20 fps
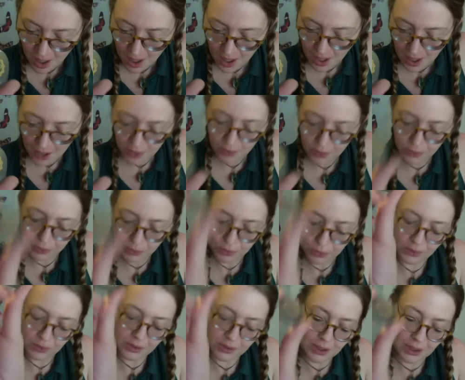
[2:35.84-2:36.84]
And you could
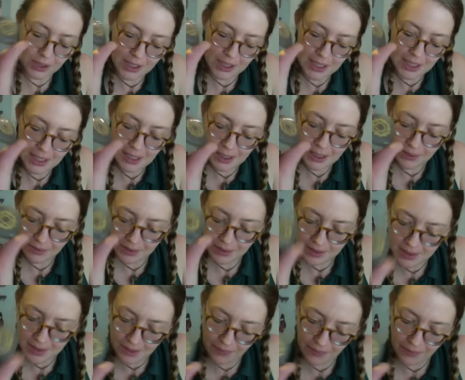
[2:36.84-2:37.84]
start healing with this
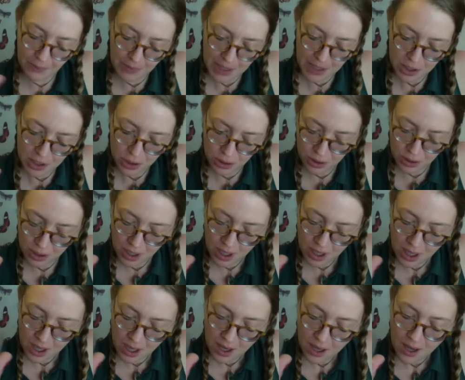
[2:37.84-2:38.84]
affirmation.
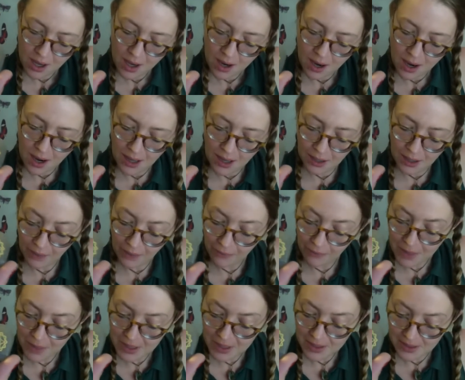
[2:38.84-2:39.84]
I love
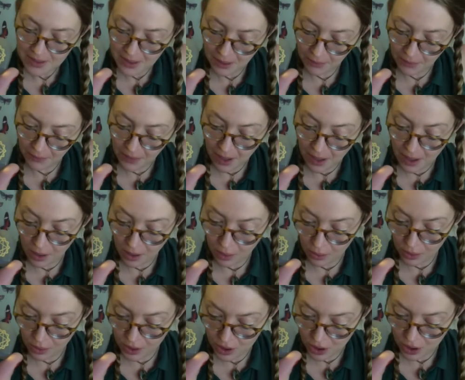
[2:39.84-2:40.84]
myself
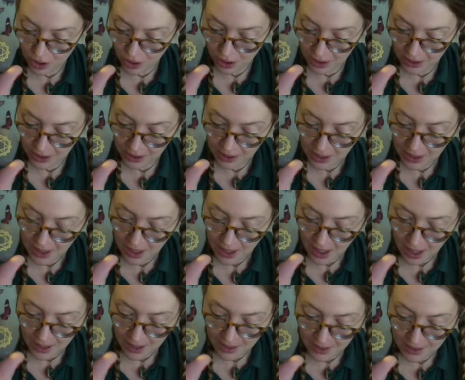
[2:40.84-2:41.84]
unconditionally.
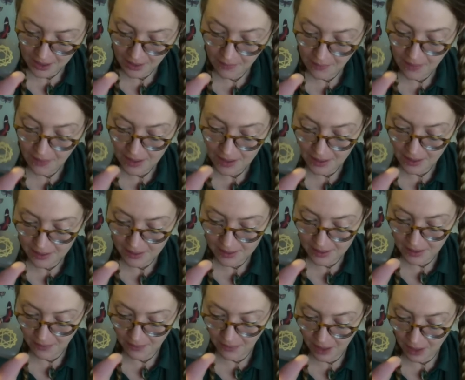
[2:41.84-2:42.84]
I give and
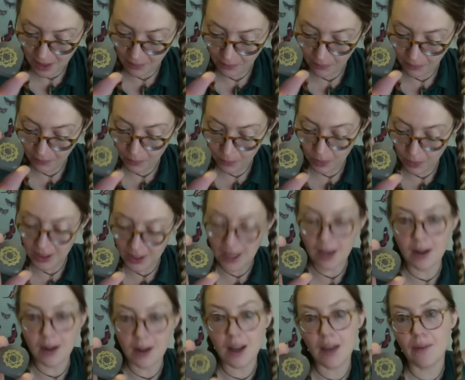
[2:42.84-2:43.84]
receive love fully
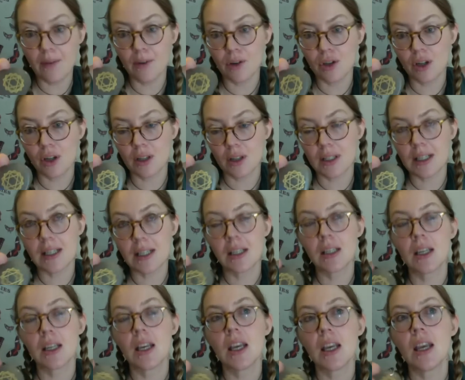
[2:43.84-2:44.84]
and effortlessly.
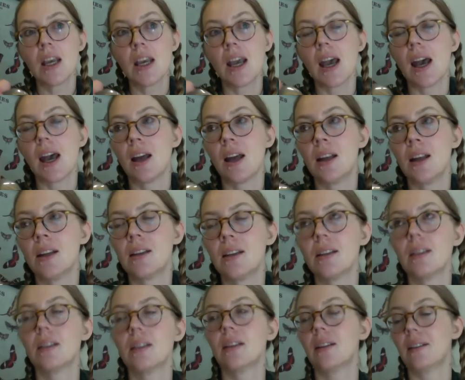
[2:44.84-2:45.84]
And
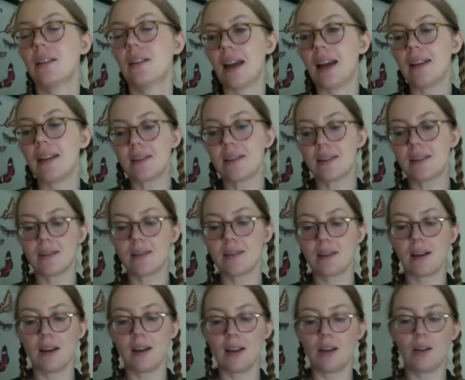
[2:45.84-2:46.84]
that's the
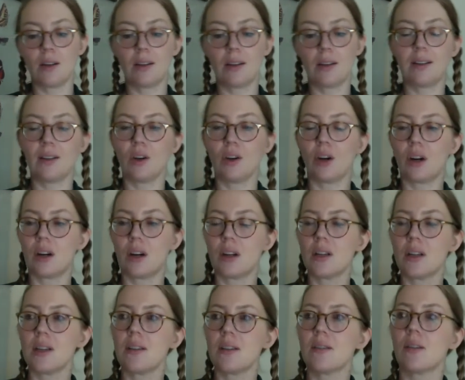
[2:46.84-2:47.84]
sign that the heart
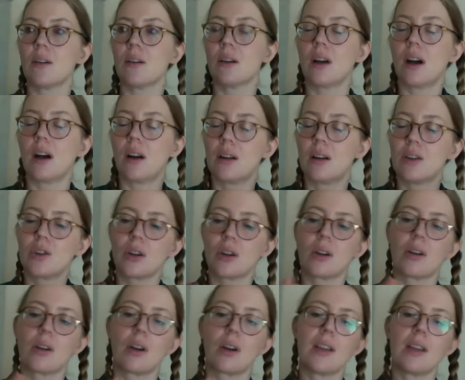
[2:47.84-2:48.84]

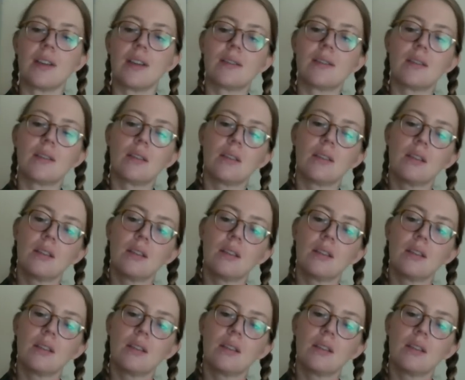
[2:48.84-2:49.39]
chakra is